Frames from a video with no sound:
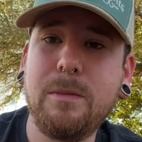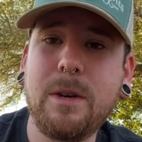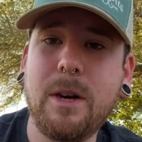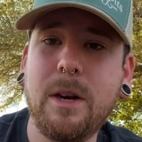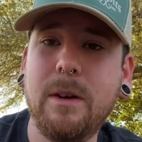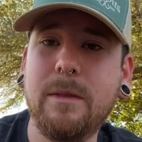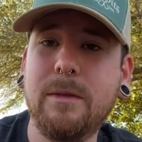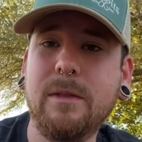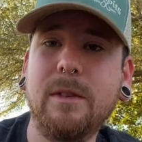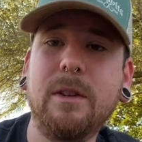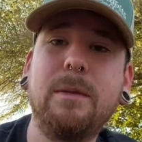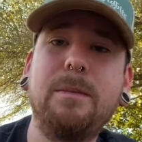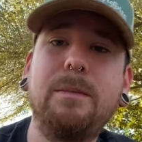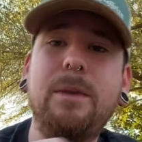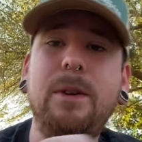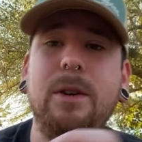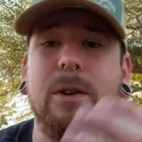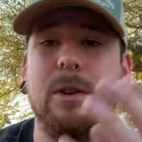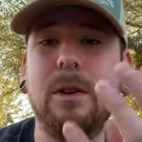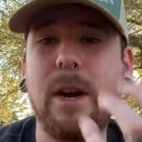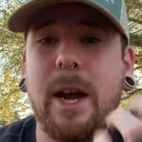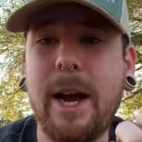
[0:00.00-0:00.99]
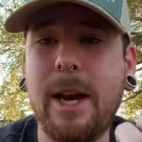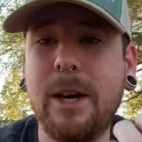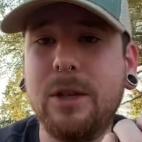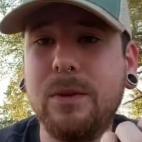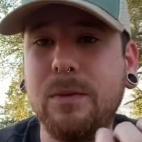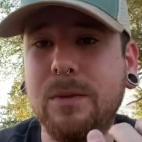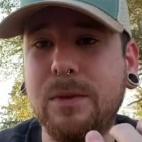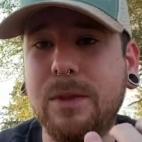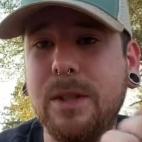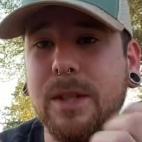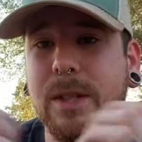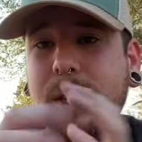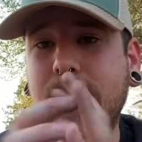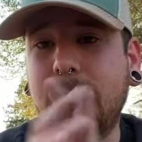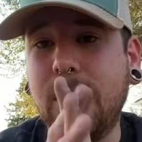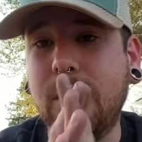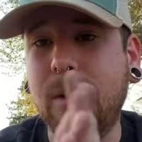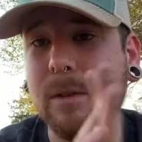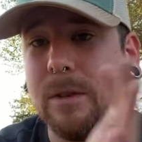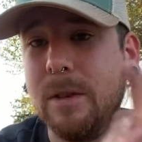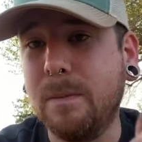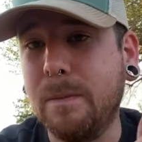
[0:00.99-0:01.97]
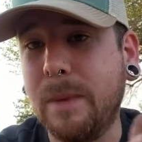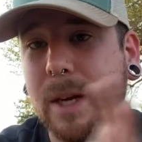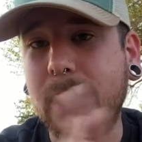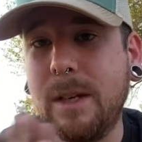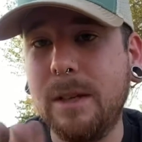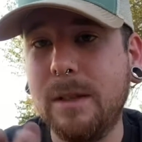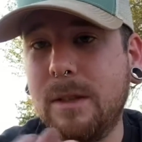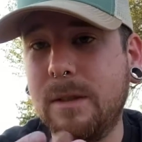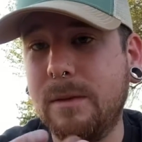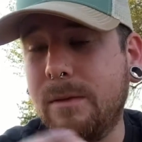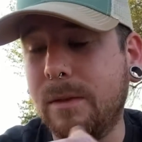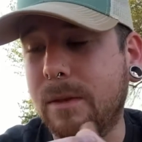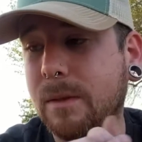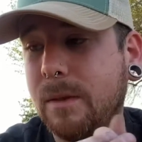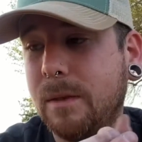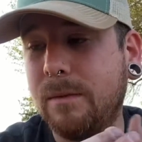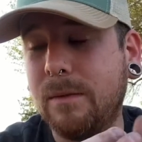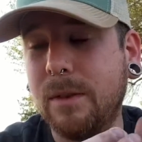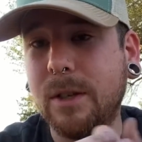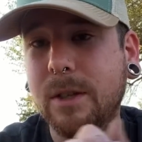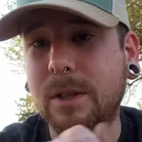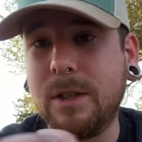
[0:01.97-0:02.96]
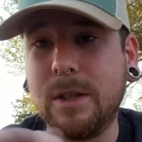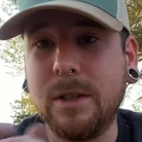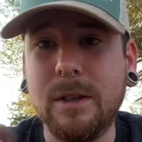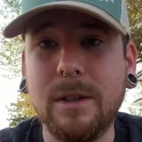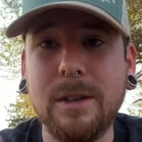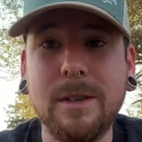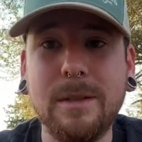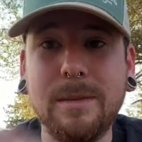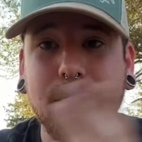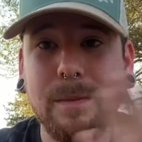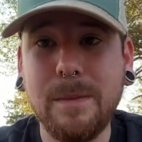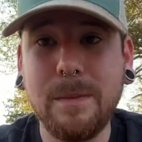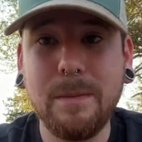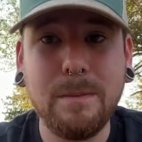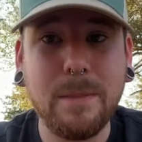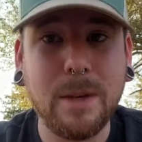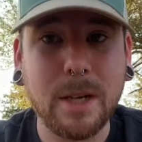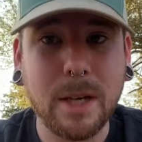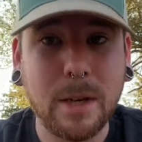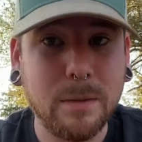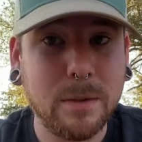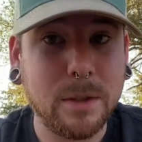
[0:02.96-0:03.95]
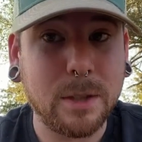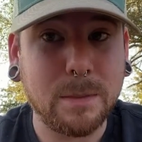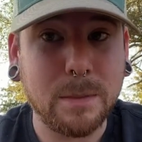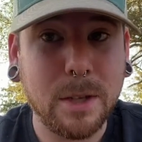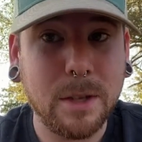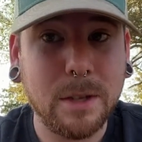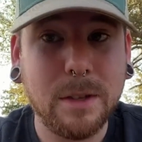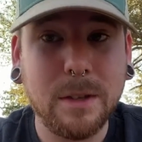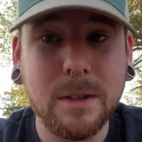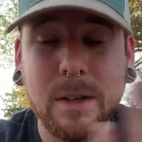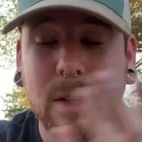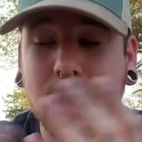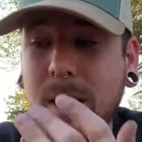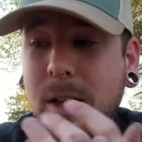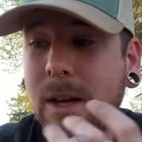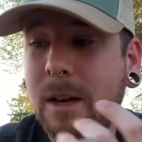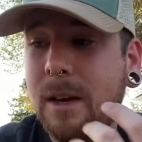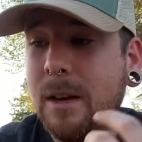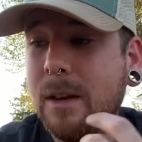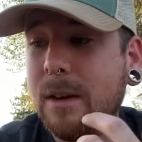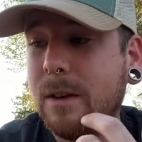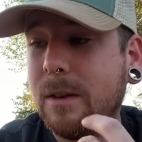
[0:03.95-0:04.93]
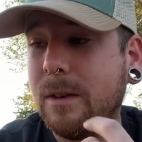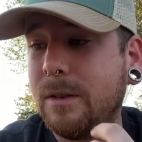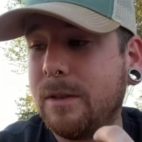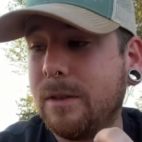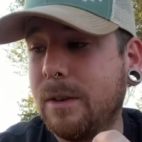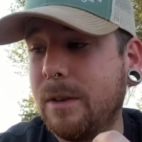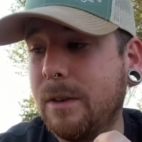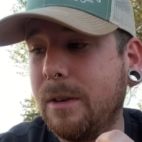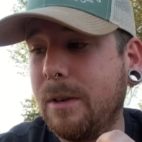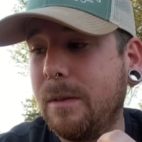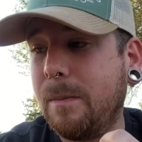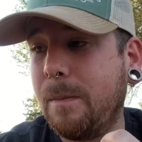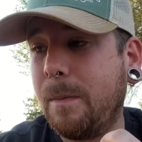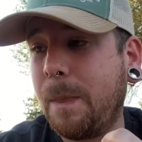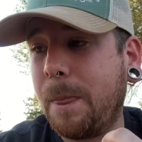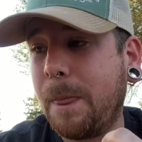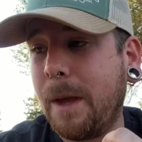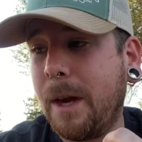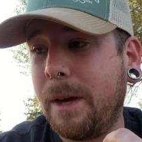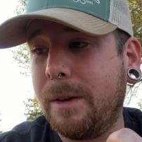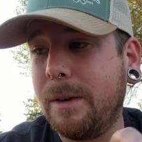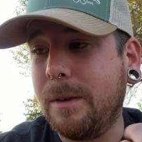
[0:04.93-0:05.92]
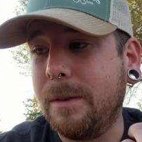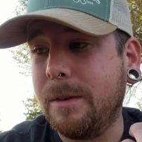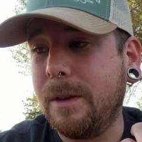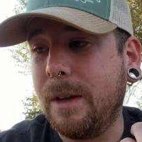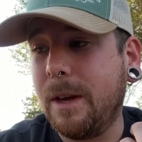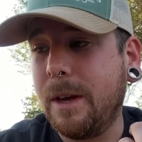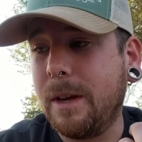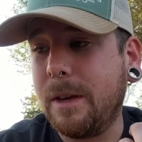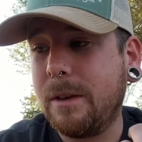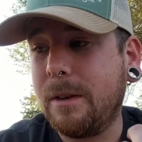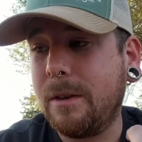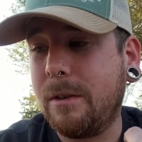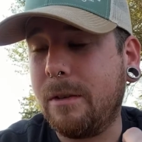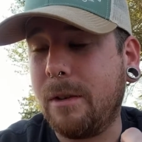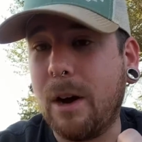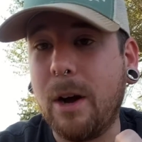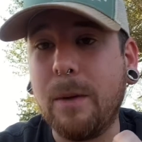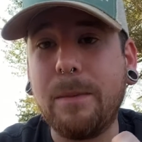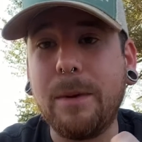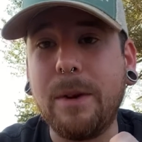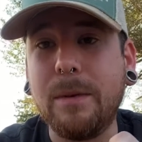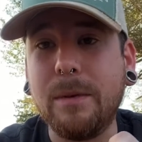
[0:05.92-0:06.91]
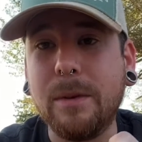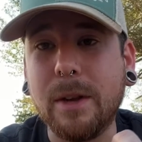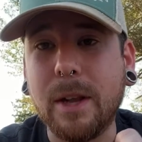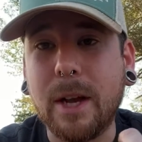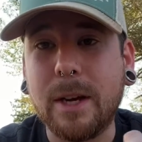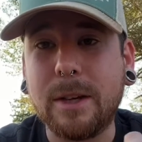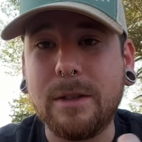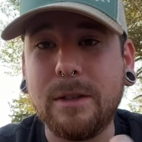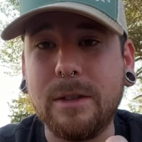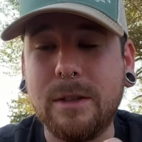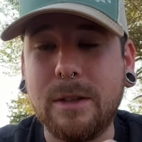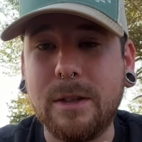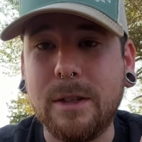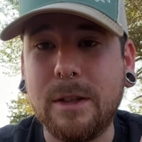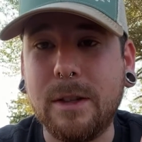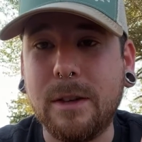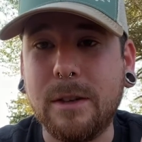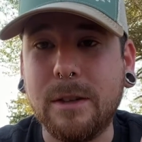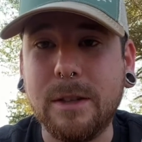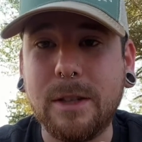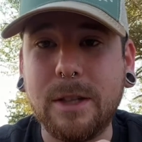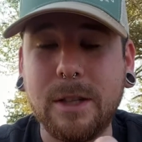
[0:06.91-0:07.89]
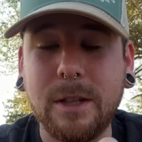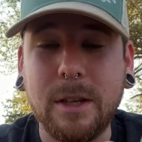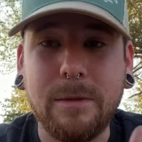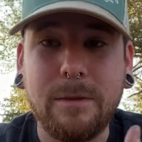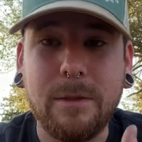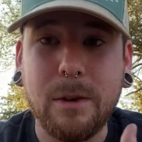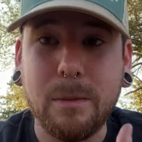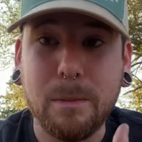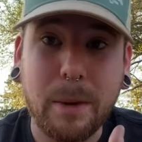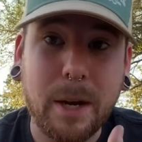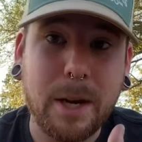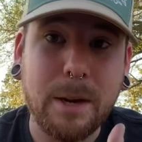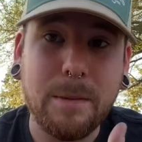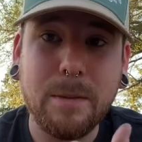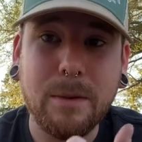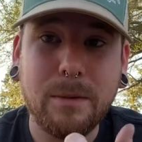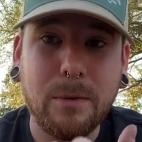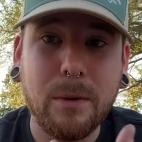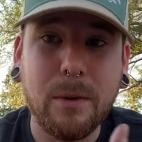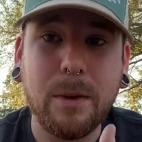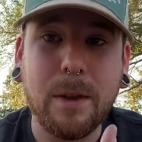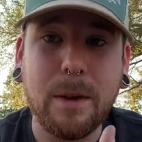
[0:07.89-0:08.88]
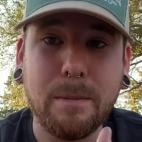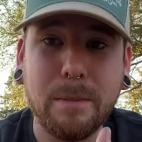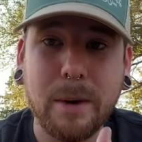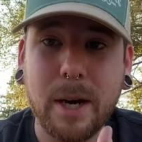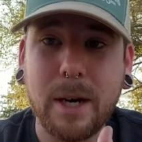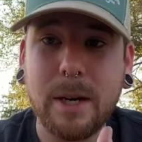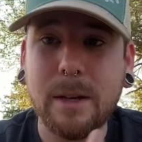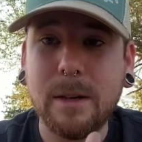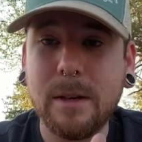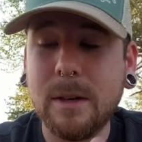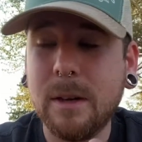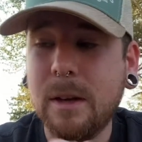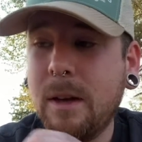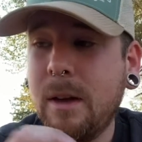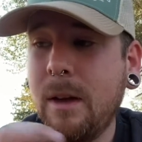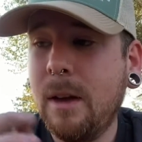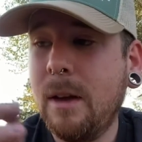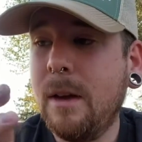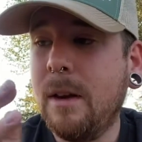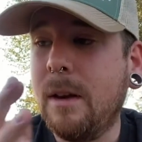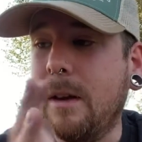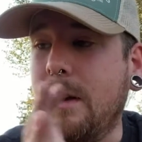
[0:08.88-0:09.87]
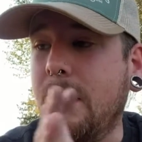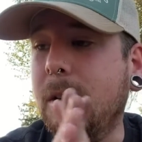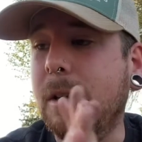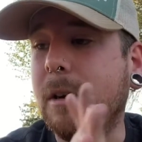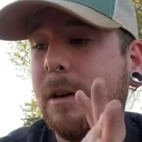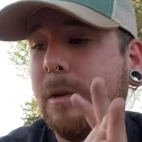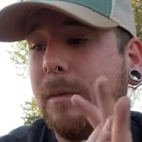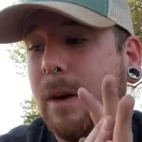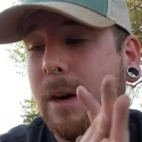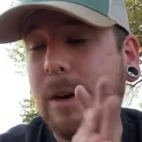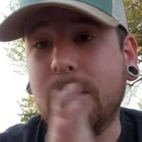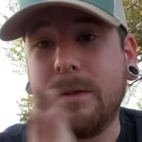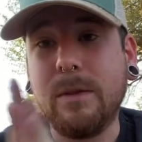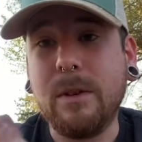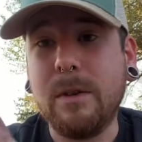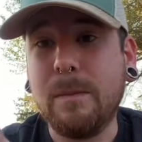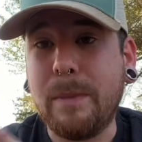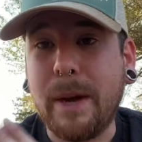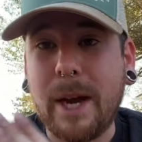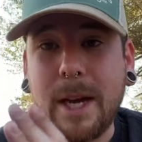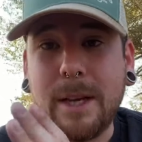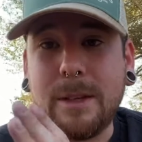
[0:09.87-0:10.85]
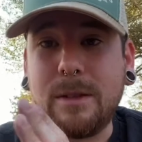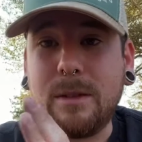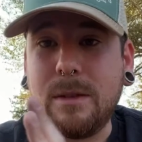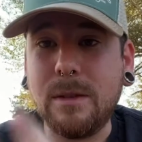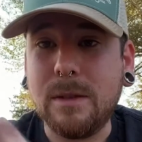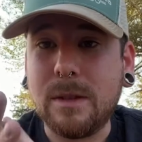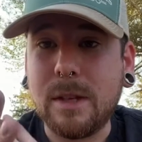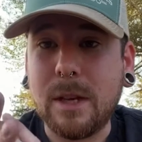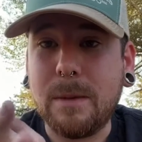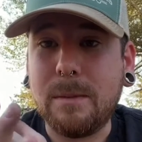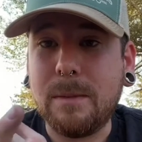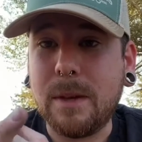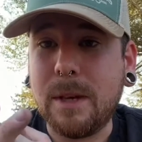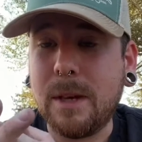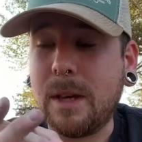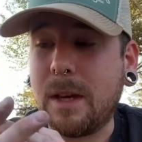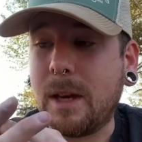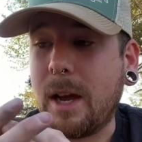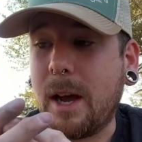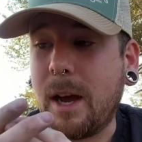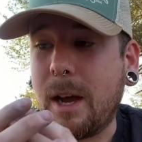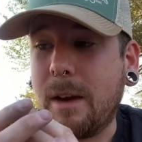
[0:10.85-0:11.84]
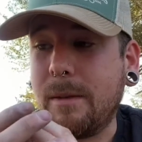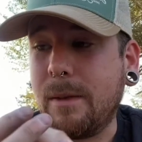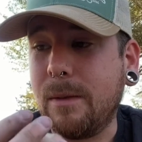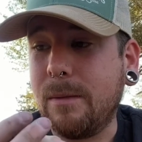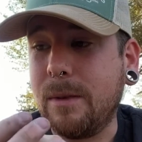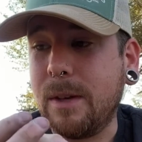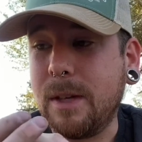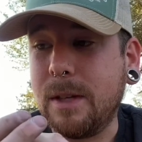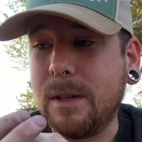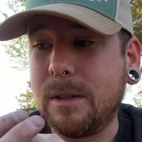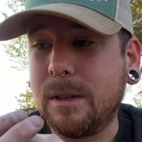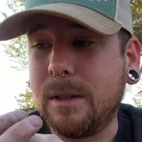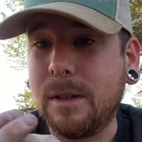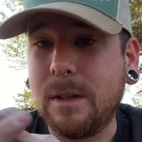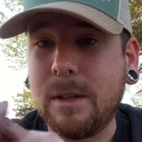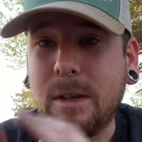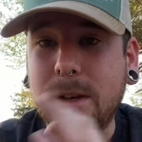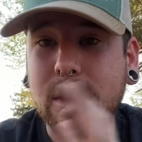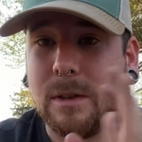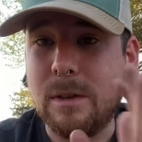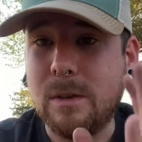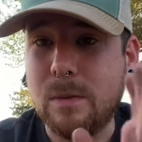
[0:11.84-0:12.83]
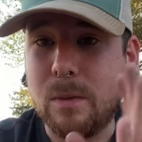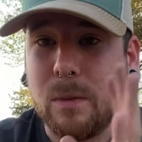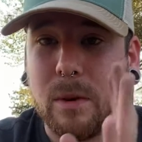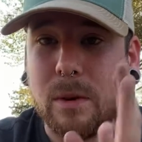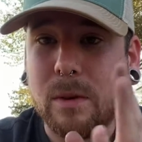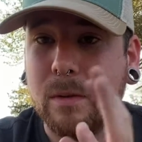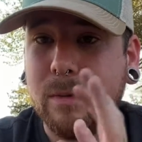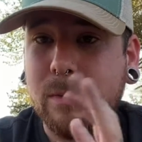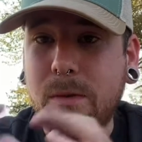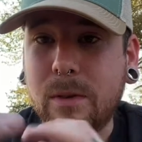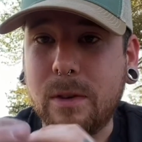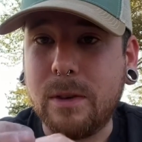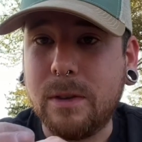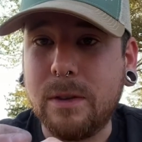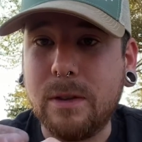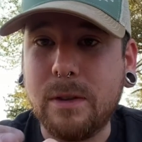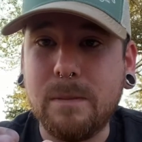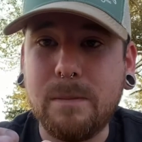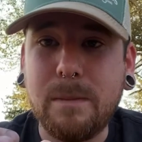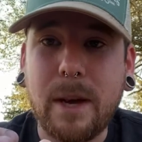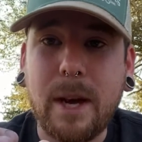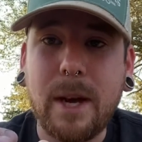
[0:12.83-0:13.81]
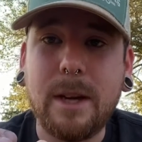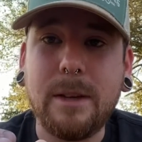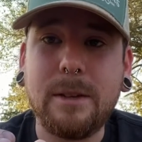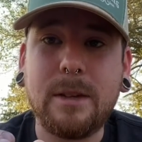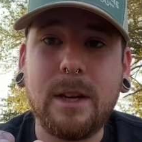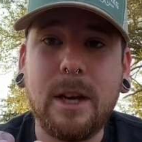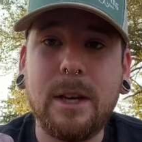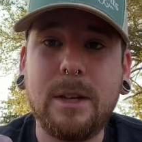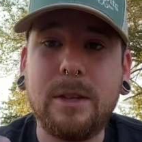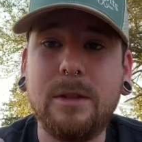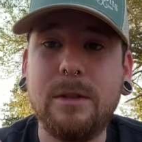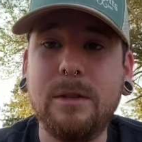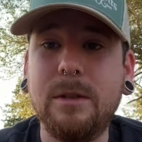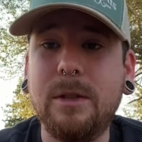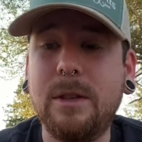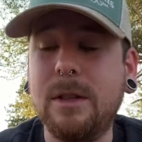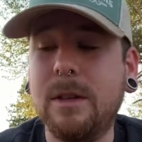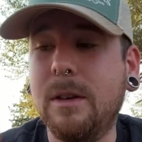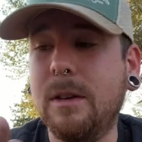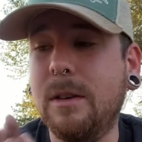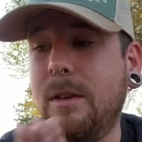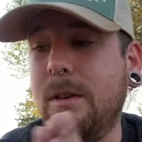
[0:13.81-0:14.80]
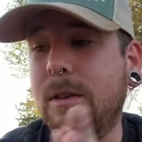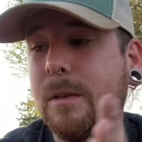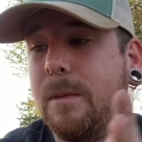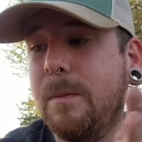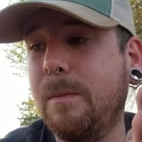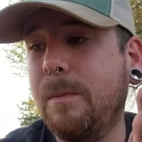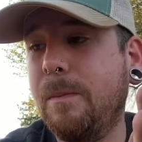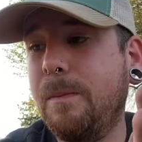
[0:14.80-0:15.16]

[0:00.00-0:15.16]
cover up your actual scent on the baits from the fish being able to smell you. Because I know that crappie will actually sit there and sniff your bait before they bite it. I don't know if bass do the same thing. I haven't witnessed any underwater footage of bass actually, you